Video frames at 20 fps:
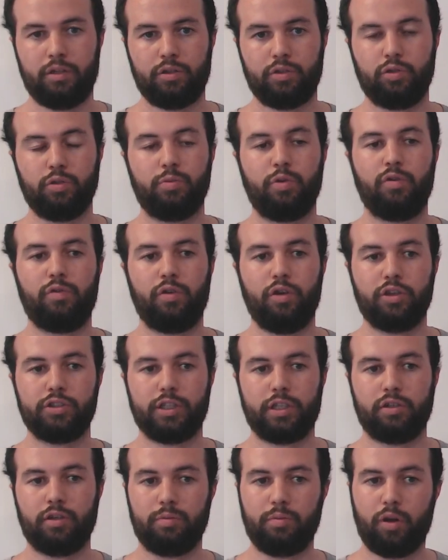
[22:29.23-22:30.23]

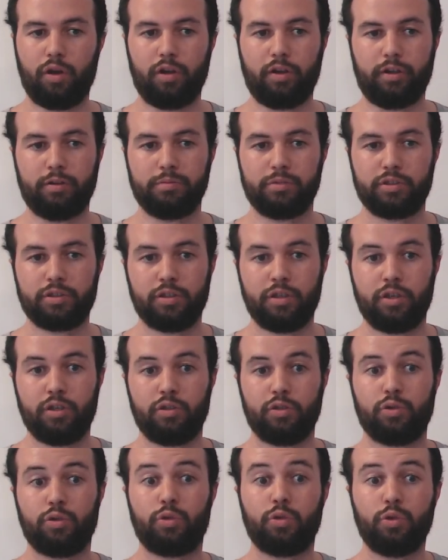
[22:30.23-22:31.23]
logical volumes
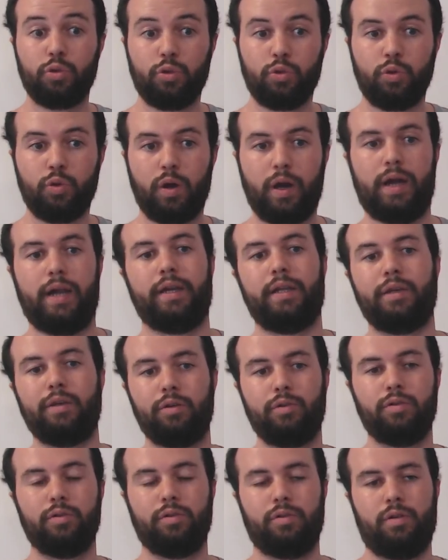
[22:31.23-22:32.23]
to a
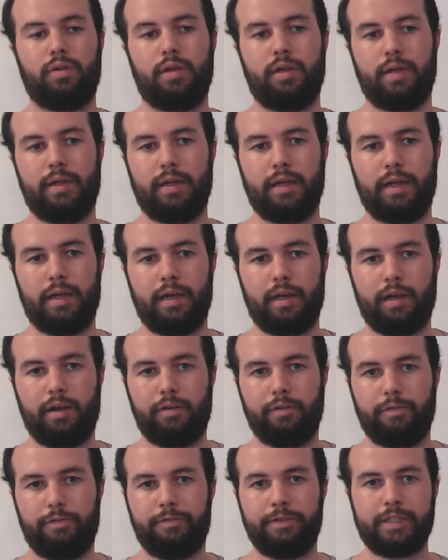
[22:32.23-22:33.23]
new
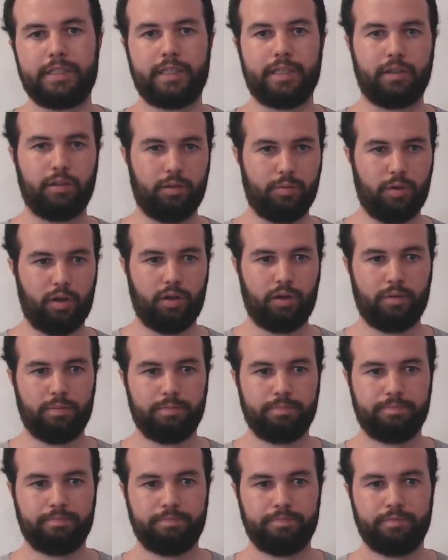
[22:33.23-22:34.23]
physical volume,
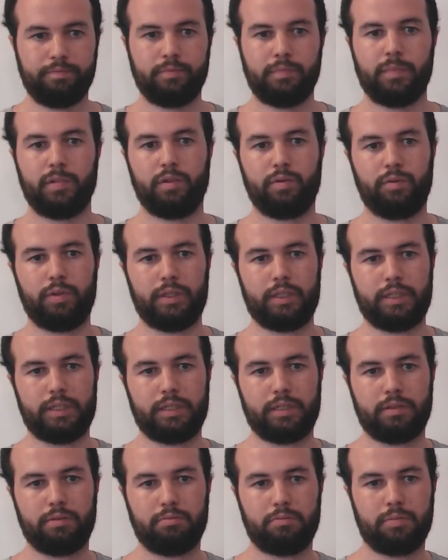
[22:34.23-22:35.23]
which
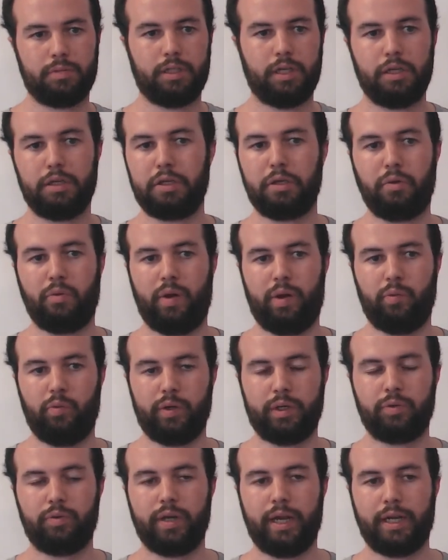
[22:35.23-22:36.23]
is the new one we
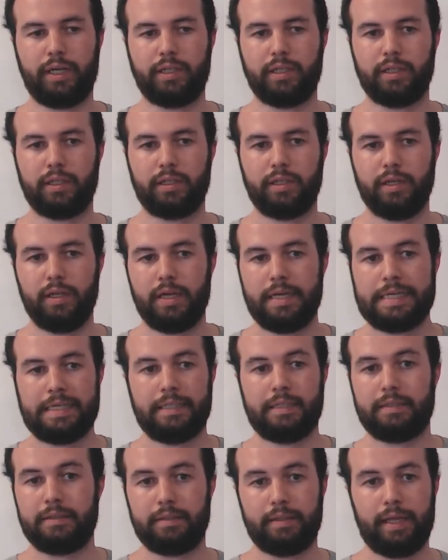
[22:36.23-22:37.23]
created.
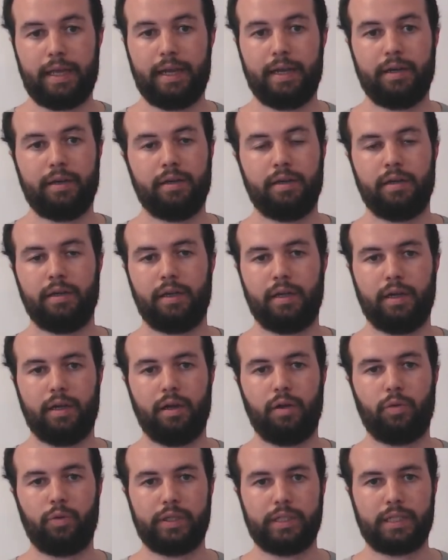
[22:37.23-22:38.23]
Then
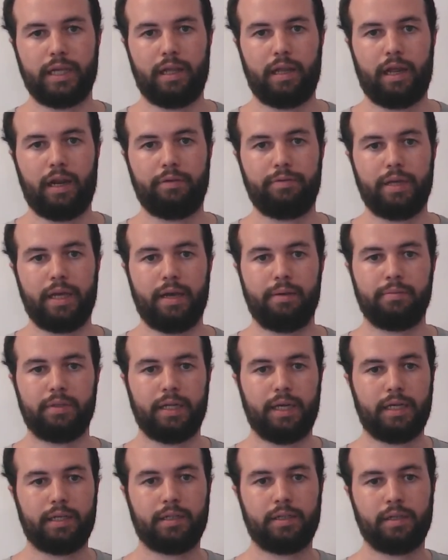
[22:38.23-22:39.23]
we tell LVM
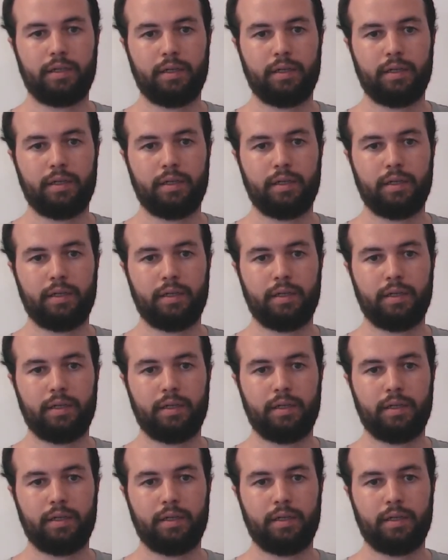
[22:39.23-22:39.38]
that